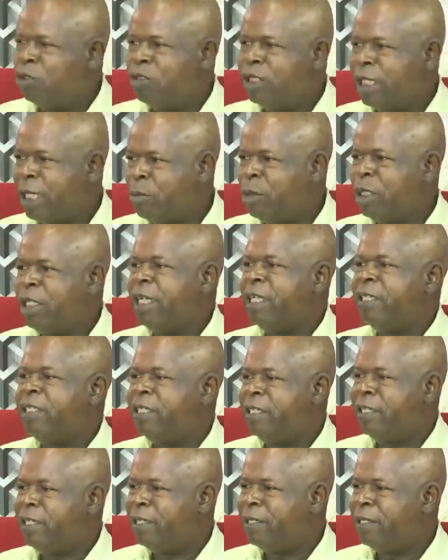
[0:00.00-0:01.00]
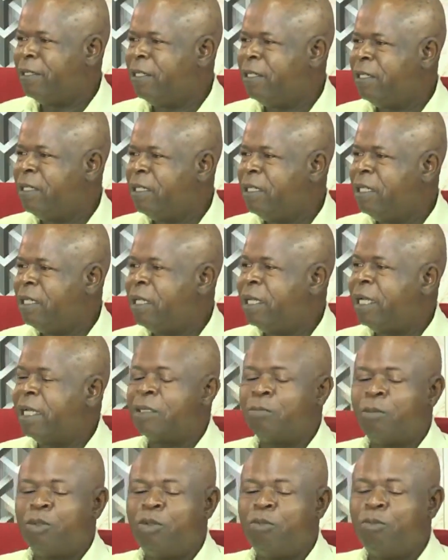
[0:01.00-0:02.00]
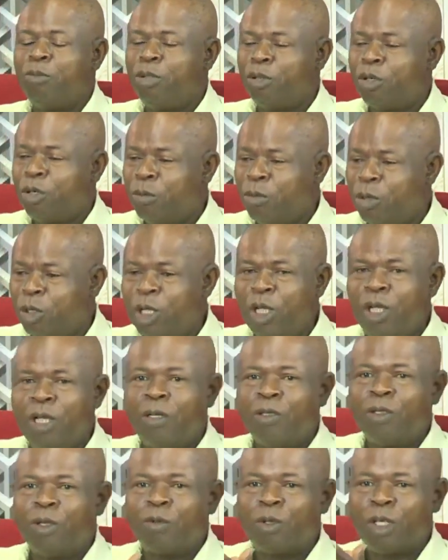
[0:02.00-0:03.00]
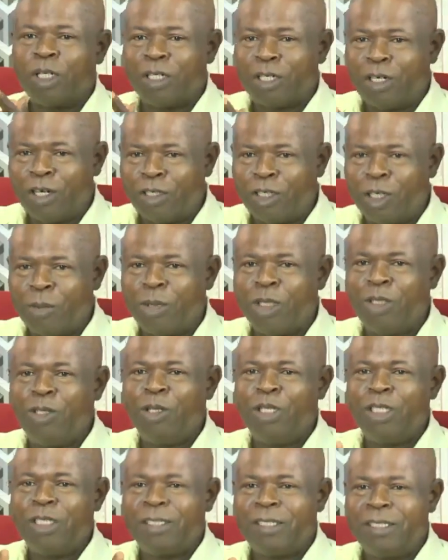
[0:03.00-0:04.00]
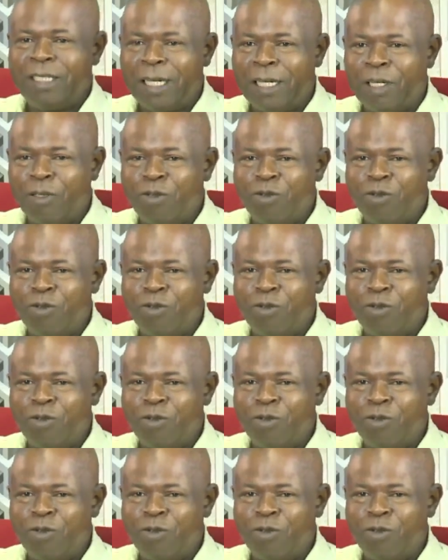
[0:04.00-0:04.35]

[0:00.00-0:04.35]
time in Nigeria. It has been economy going down